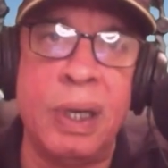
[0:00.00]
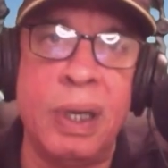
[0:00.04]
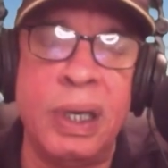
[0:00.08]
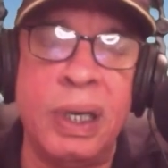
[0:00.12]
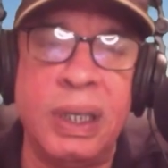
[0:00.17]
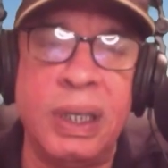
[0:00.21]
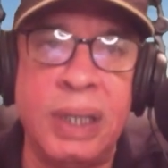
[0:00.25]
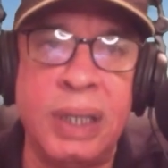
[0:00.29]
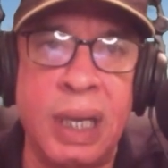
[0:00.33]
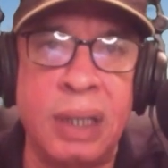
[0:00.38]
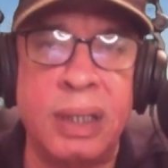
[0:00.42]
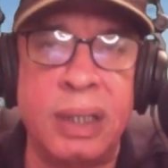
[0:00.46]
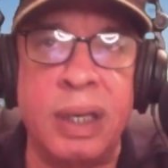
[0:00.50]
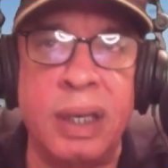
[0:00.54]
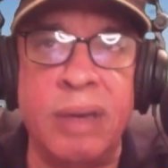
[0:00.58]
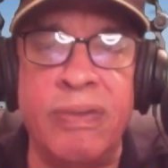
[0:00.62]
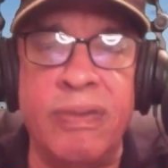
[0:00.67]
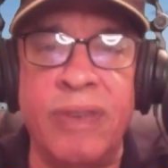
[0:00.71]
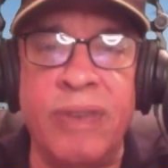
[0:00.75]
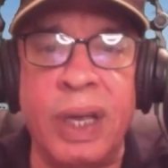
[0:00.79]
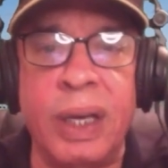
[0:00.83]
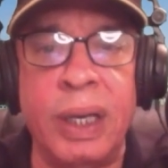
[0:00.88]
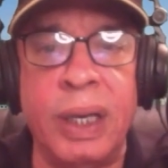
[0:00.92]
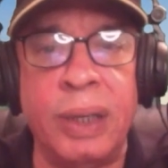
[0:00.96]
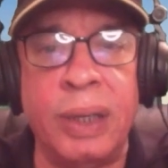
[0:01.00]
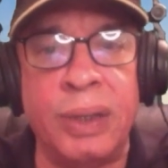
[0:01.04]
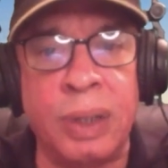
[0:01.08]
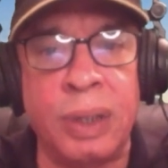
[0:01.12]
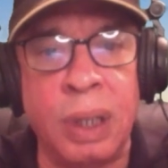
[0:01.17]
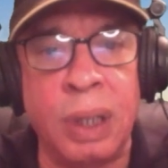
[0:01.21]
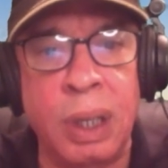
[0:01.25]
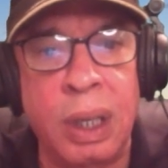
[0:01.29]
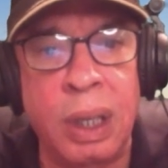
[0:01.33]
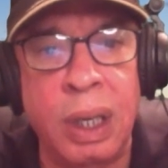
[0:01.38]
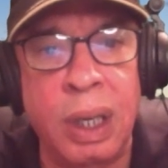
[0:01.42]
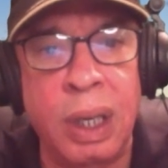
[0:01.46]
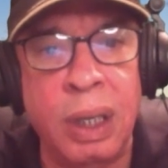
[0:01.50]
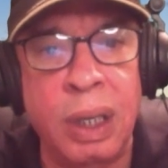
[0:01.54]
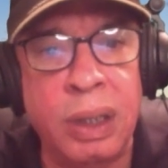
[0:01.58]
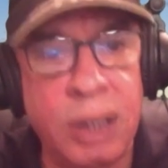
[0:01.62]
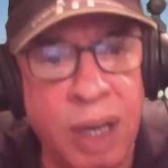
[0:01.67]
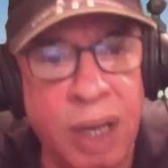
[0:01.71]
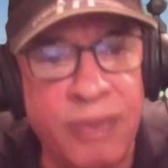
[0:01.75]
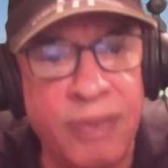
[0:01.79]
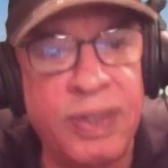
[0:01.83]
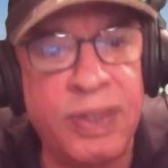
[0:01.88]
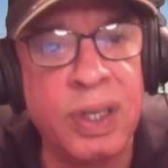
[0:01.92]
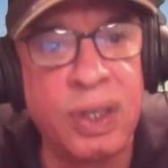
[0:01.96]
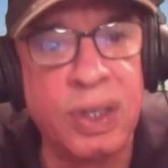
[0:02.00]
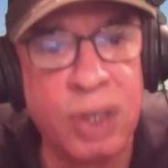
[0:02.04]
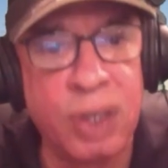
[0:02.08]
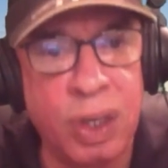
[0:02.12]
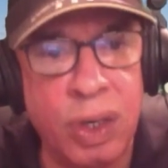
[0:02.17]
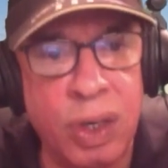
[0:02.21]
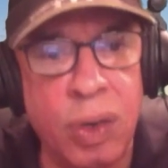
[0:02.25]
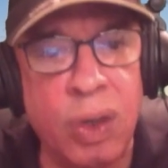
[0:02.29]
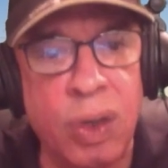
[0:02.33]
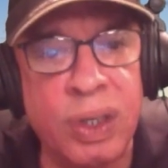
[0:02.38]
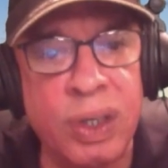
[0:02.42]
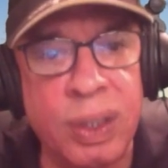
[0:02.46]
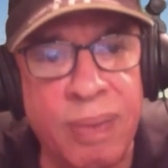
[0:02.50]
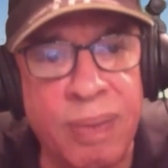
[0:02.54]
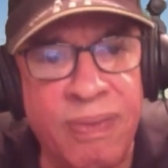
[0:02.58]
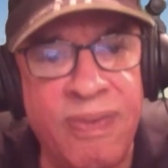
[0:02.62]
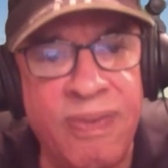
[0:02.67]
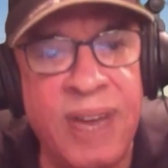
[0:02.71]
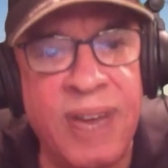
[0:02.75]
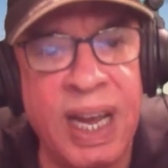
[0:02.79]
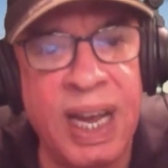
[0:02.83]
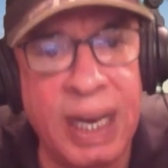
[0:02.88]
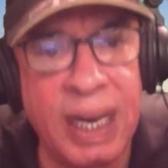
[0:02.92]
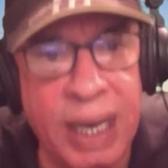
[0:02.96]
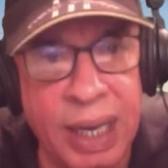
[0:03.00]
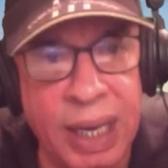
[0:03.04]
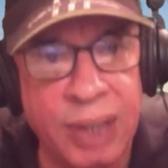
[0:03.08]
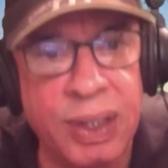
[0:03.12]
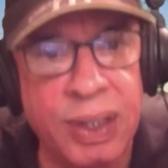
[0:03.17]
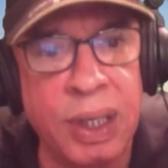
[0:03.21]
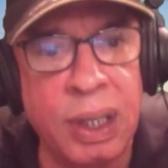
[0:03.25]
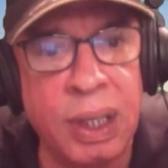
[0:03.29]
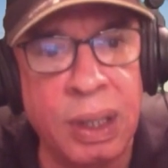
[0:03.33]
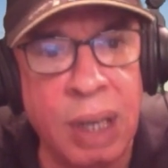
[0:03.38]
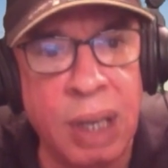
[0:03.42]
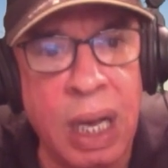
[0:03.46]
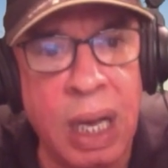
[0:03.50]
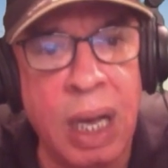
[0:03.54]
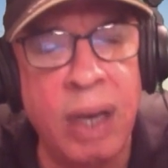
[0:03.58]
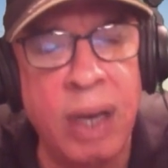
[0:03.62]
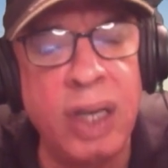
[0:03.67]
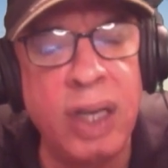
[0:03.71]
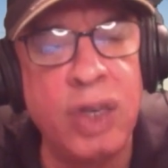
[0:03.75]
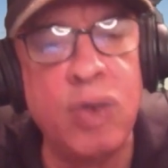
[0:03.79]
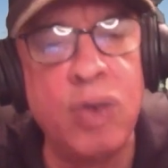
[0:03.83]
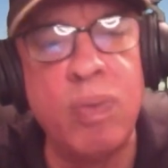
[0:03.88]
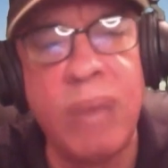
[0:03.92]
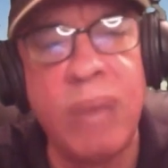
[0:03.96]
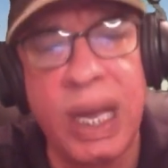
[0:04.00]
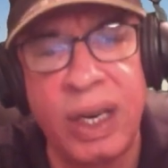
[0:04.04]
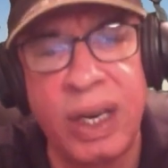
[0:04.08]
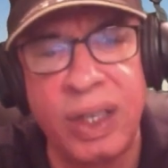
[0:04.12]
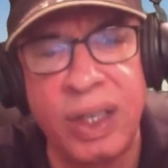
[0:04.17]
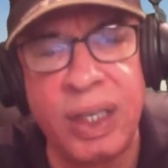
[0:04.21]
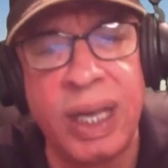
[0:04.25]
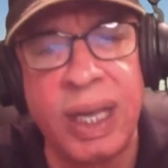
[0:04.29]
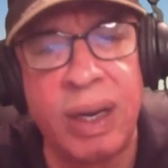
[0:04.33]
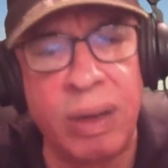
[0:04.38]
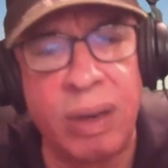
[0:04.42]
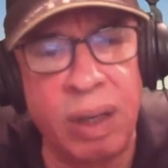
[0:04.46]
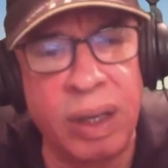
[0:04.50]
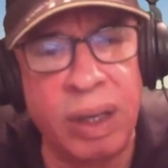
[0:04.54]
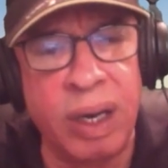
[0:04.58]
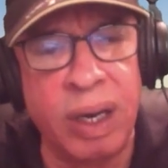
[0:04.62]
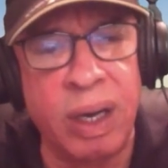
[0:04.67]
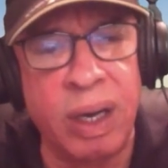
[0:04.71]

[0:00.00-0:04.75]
intensive and it's tough to secure some financing. How did you manage that early